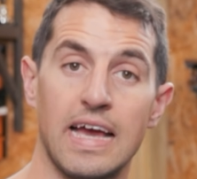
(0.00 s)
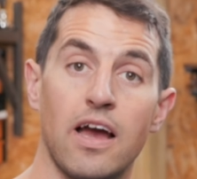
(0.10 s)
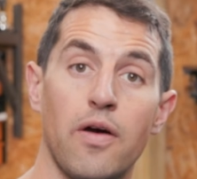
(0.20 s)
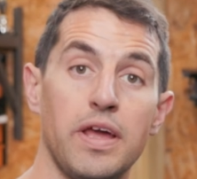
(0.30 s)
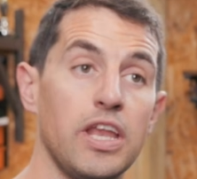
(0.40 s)
get
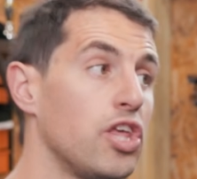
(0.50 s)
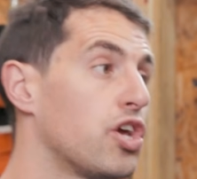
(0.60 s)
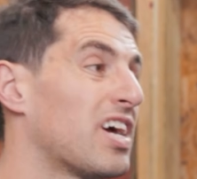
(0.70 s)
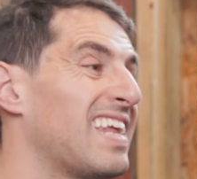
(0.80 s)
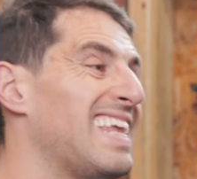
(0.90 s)
going,
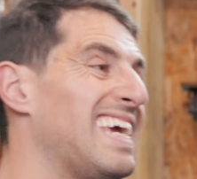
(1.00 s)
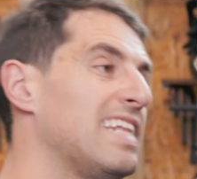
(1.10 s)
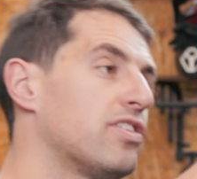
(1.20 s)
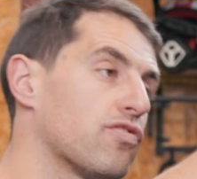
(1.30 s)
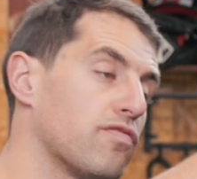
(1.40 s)
you're going to
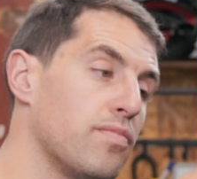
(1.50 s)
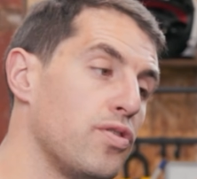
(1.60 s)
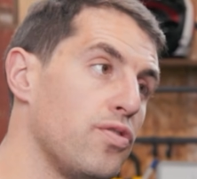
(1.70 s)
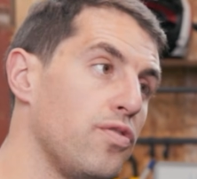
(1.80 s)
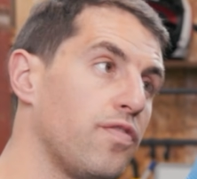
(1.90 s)
need to
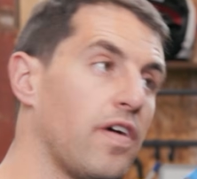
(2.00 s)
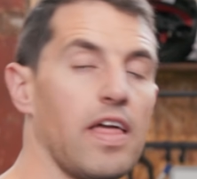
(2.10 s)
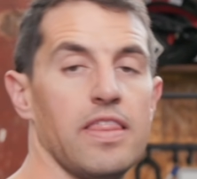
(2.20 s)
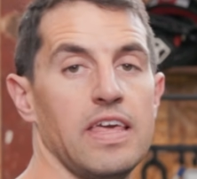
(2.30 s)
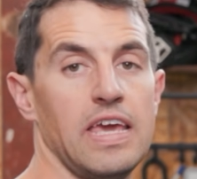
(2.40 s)
remove
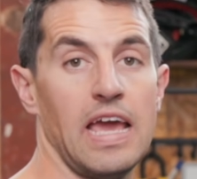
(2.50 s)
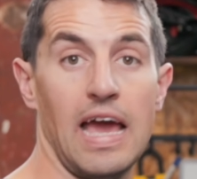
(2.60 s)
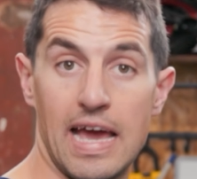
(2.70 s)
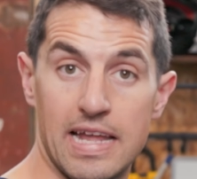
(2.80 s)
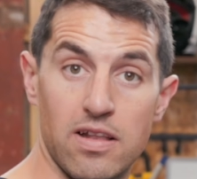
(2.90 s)
the
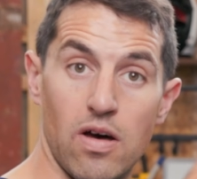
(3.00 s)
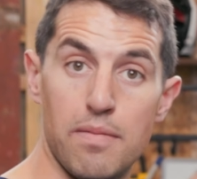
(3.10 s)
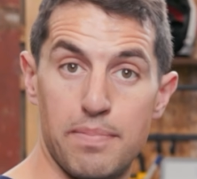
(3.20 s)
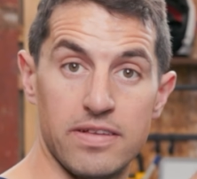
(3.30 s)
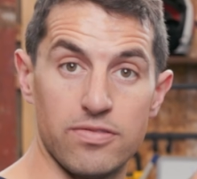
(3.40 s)

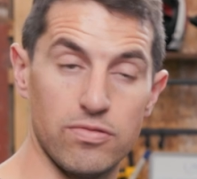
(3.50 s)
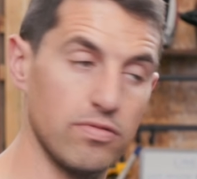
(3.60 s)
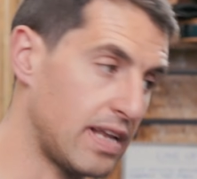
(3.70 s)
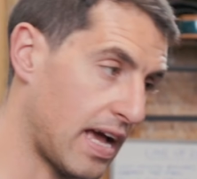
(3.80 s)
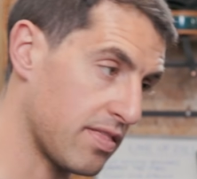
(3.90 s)
headlight bezel.
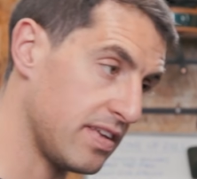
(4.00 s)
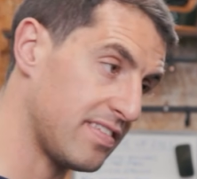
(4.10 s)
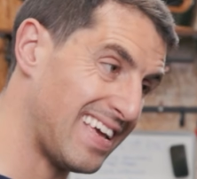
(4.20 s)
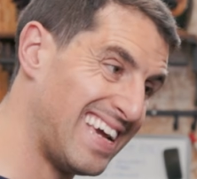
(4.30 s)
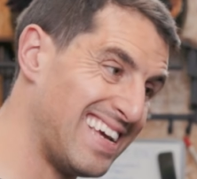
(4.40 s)
Now
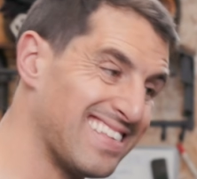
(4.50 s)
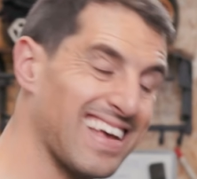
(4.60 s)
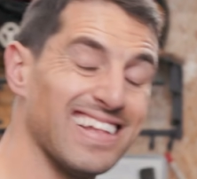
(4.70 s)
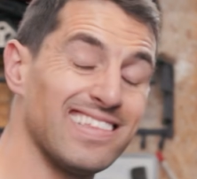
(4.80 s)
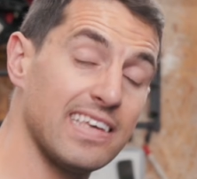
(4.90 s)
this is
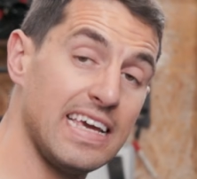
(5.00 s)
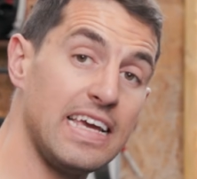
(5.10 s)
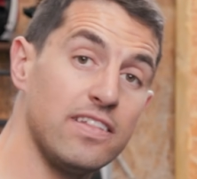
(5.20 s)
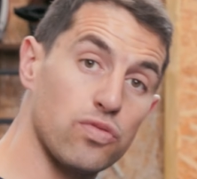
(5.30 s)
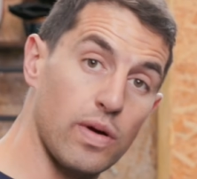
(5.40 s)
a
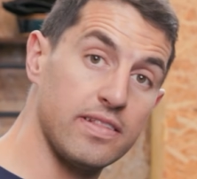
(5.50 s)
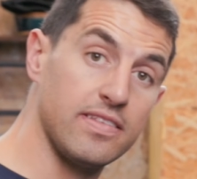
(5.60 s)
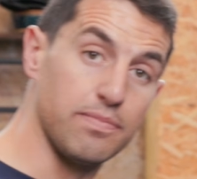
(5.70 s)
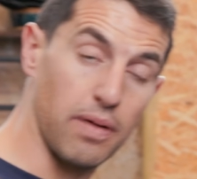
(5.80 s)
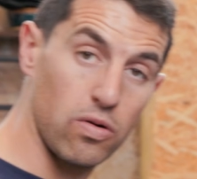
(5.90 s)

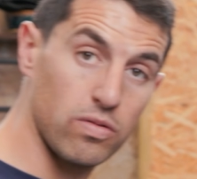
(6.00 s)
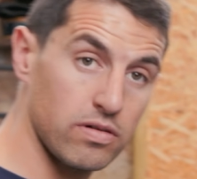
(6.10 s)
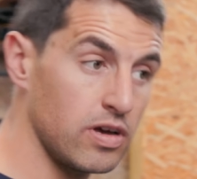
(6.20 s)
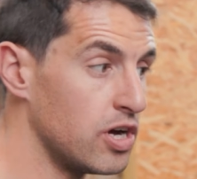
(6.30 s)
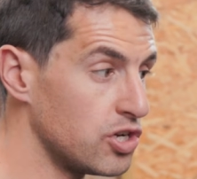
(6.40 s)
T20
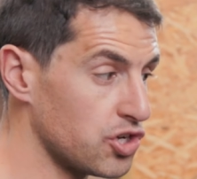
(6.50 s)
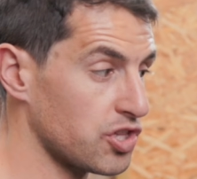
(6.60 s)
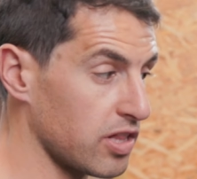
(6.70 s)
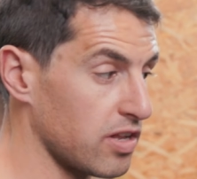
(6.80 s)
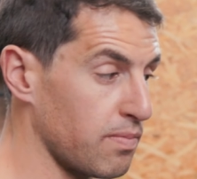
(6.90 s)
bolt
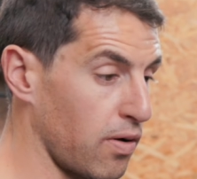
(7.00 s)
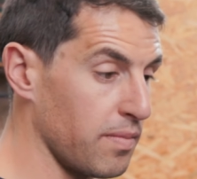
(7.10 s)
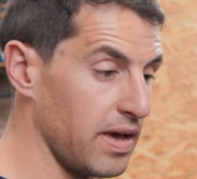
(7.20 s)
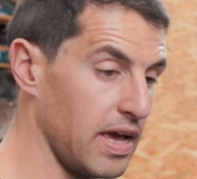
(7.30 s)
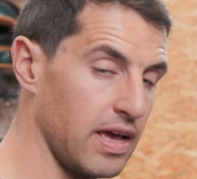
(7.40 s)
just under the
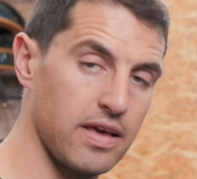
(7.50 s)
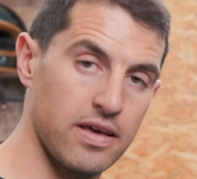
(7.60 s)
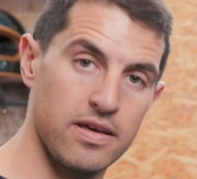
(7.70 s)
bottom here.